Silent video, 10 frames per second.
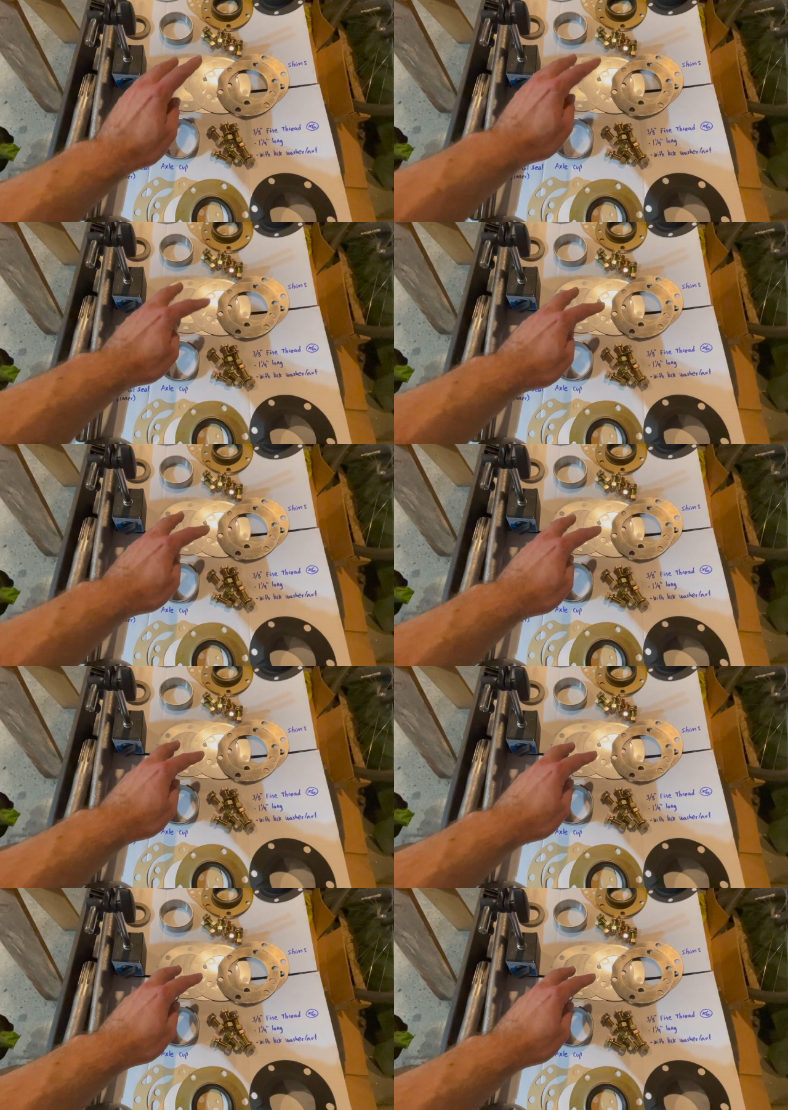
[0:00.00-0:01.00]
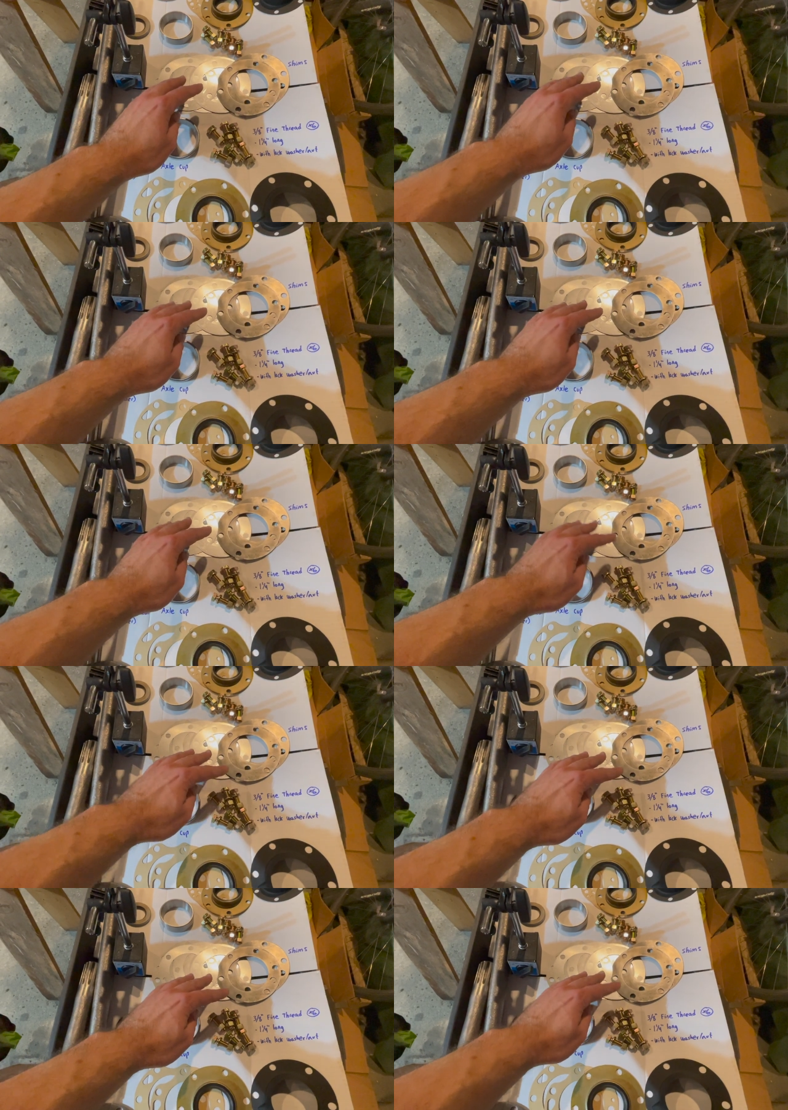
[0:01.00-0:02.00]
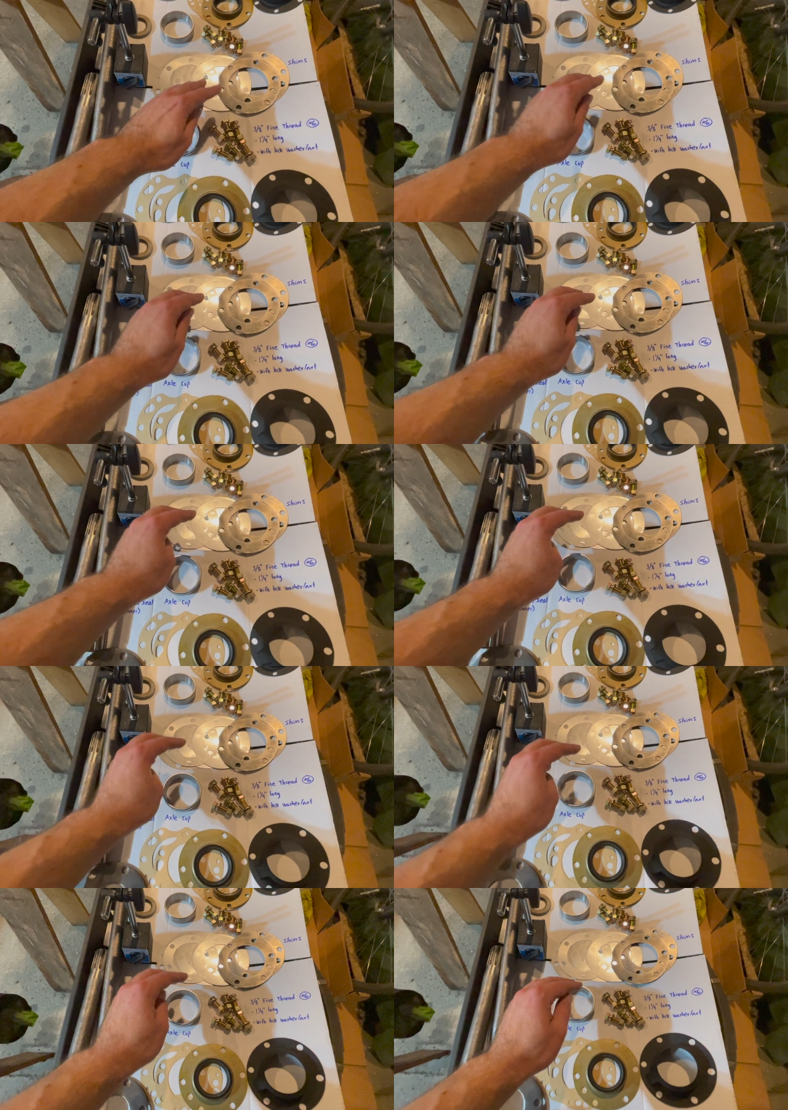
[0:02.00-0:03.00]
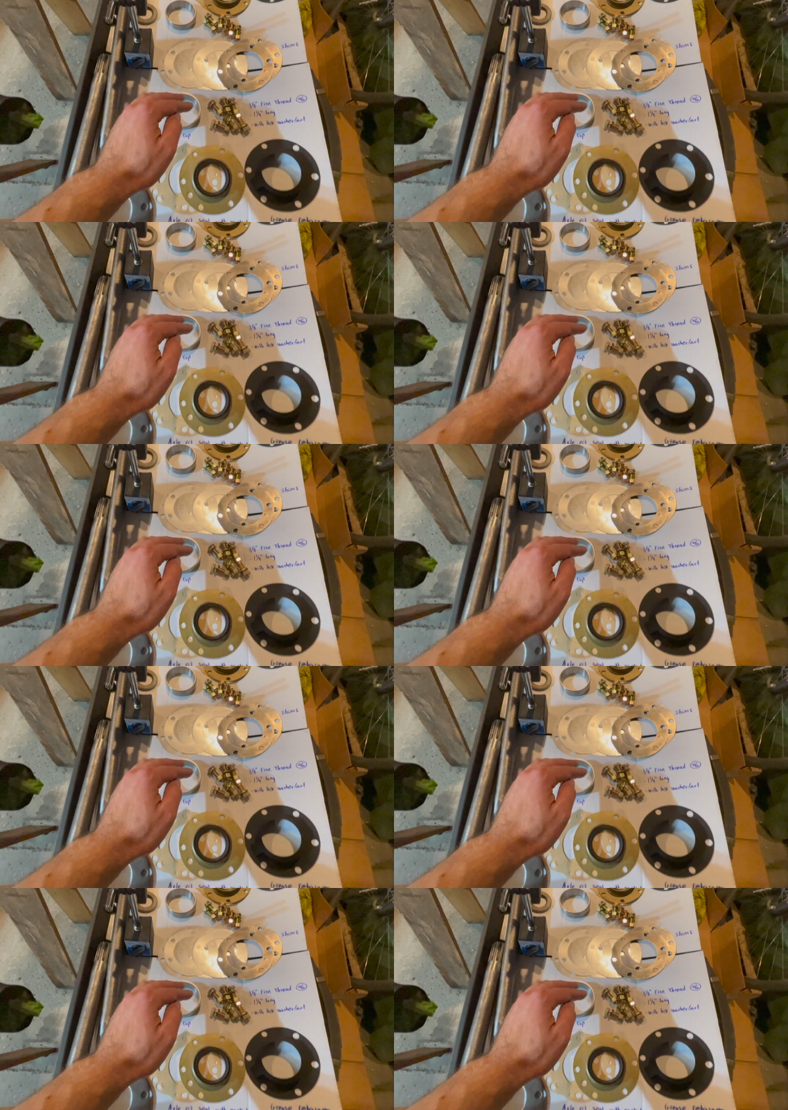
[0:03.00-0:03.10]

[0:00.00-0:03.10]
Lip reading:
No face is visible, so there are no lips to read.